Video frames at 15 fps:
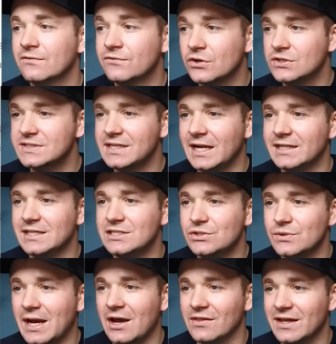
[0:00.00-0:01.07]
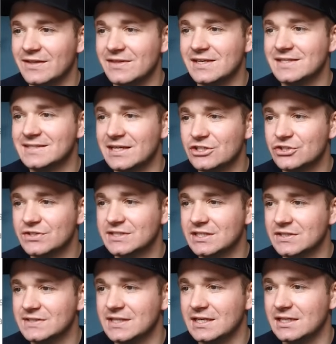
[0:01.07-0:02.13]
First, I need to outline the essential
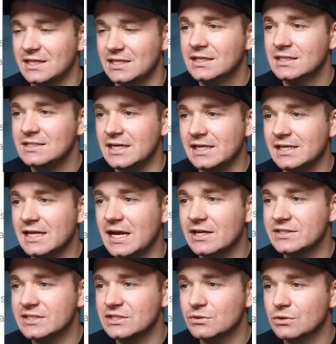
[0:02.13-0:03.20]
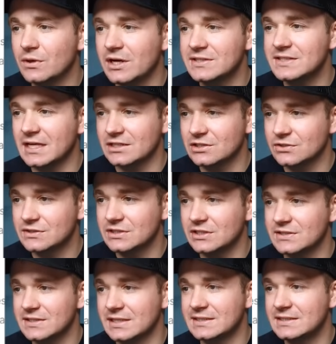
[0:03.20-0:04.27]
skills they need. Data analysis requires technical
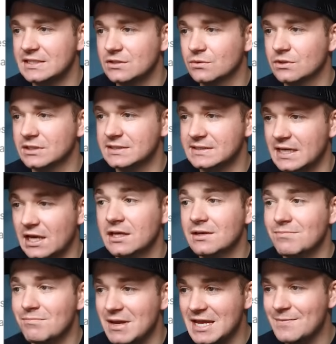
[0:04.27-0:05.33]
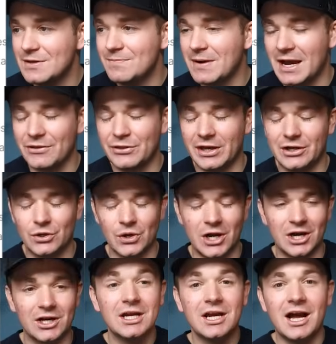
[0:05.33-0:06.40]
skills like S Q L, Excel, maybe Python or
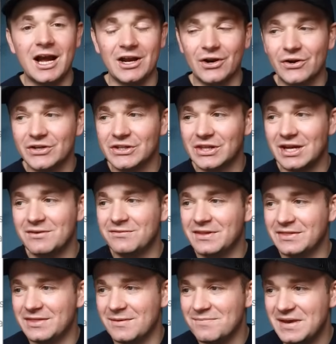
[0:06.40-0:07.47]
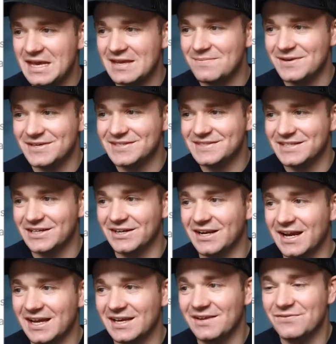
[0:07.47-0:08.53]
R. I already love that the maybe is here.
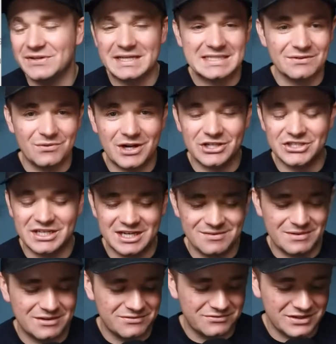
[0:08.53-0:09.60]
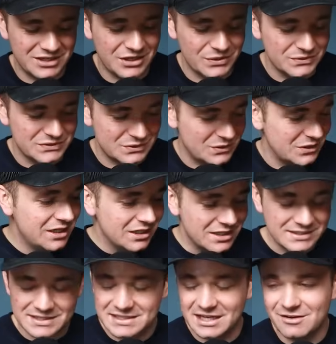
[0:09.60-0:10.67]
Uh, if you guys have watched any of my videos or
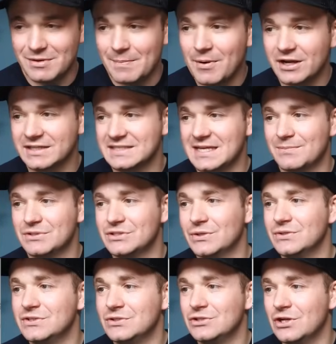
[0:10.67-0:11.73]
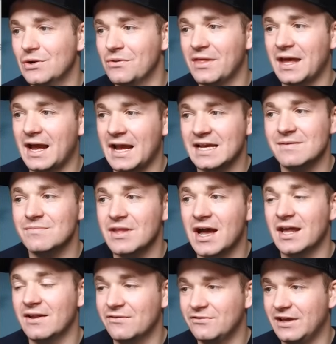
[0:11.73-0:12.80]
listened to any of my podcast episodes, you know that I am
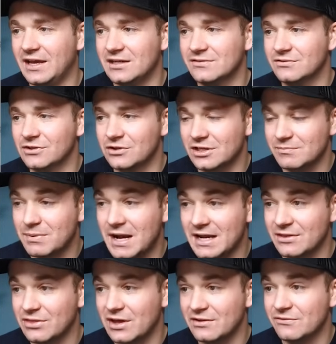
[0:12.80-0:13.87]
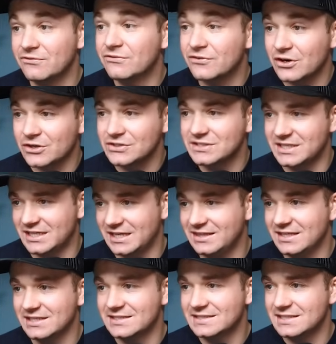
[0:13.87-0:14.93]
not a fan of learning Python first. And I
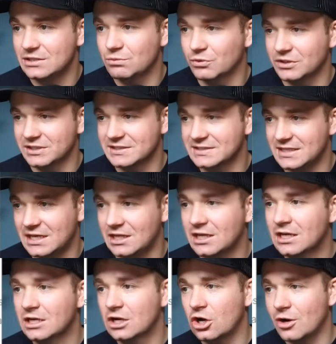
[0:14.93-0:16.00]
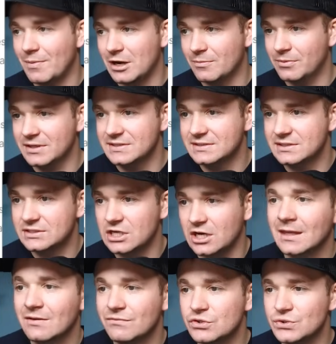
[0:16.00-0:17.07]
think S Q L and Excel are a better place to
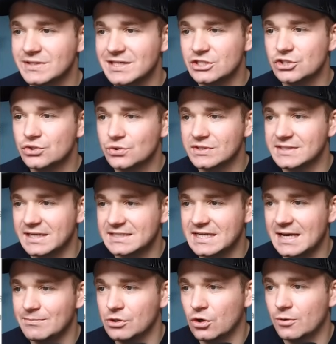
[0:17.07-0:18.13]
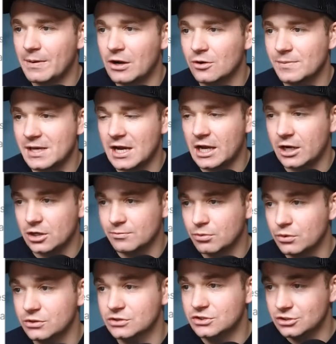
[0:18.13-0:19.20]
start. Visualization tools like Tableau or Power B I are
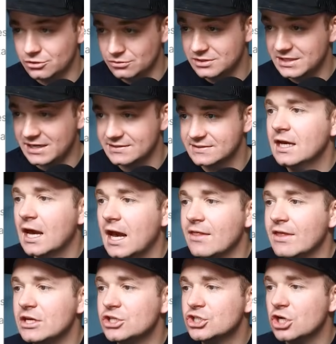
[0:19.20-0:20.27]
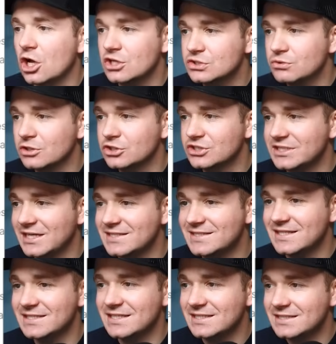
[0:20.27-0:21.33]
important too. Yes. They should also understand
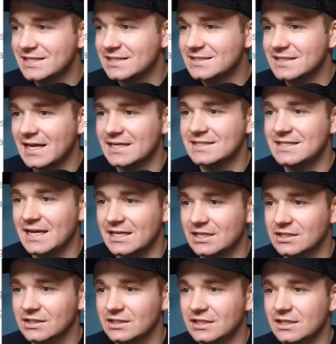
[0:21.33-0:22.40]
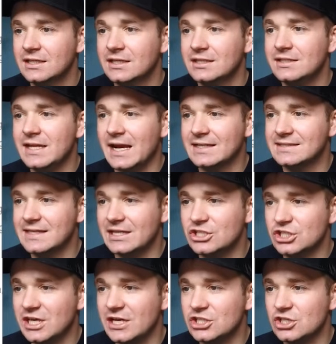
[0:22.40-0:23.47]
statistics and data cleaning. Next,
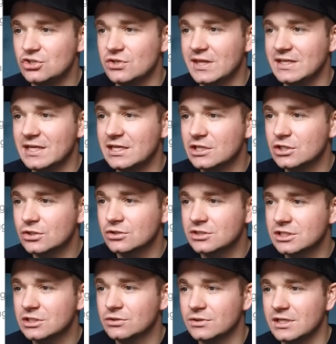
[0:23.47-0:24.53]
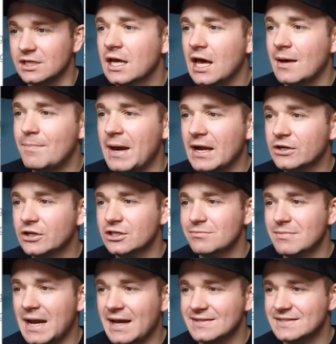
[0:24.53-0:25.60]
education. Do they need a degree? A background in
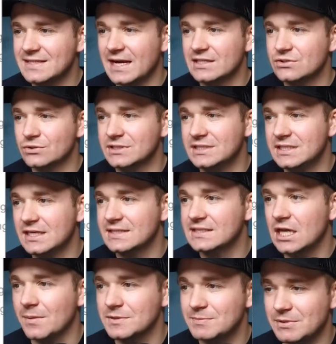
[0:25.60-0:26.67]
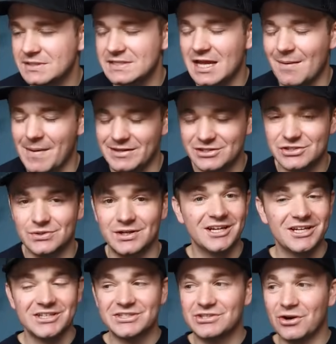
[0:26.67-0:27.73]
math, stats, or C S helps, but it's not
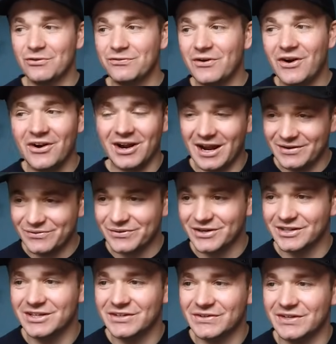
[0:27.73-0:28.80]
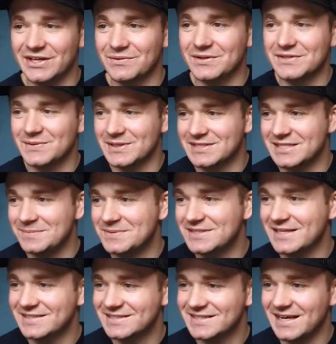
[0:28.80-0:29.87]
mandatory. So far, I really agree with what
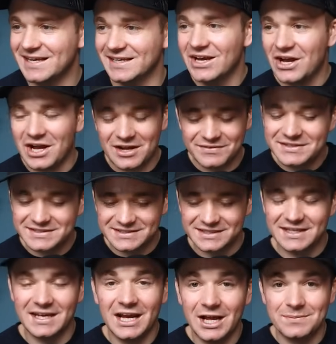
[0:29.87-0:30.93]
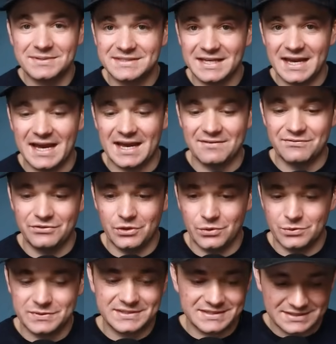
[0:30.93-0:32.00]
DeepSeek is saying. Obviously, it helps to have
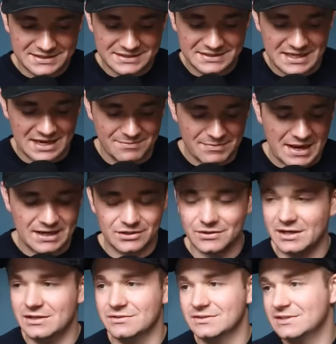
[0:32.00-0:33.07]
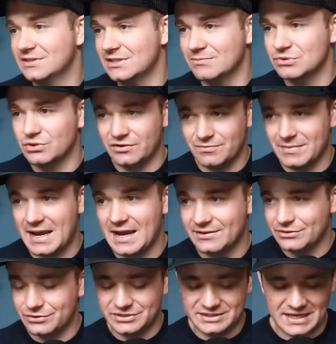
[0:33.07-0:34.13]
those STEM backgrounds, some sort of
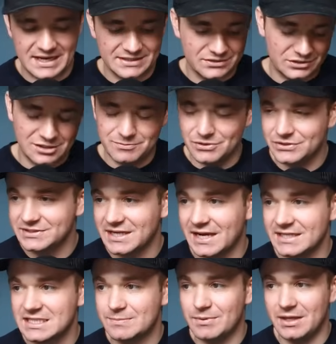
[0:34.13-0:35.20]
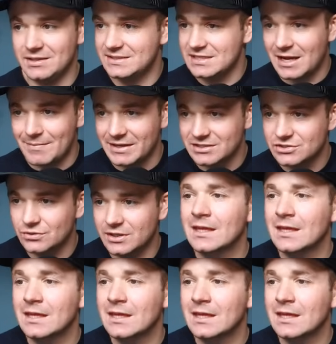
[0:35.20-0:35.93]
math or stats or computer science, but it's not mandatory.